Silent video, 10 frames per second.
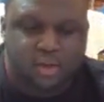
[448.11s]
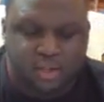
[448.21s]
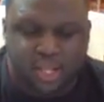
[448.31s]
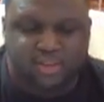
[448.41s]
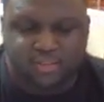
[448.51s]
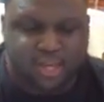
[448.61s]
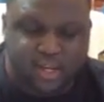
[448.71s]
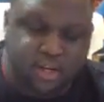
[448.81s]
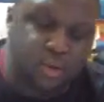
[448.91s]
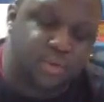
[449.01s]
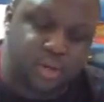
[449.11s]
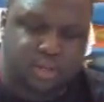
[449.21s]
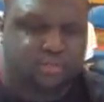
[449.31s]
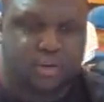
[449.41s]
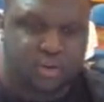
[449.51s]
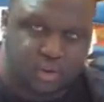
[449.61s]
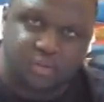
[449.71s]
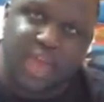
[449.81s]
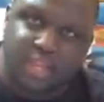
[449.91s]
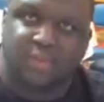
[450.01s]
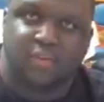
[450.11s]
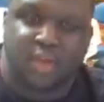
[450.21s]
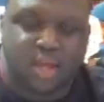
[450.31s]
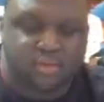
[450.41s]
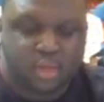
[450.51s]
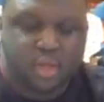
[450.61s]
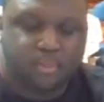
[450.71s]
a lot of times they can't deal with it. Next turn, you just activate Red Eyes.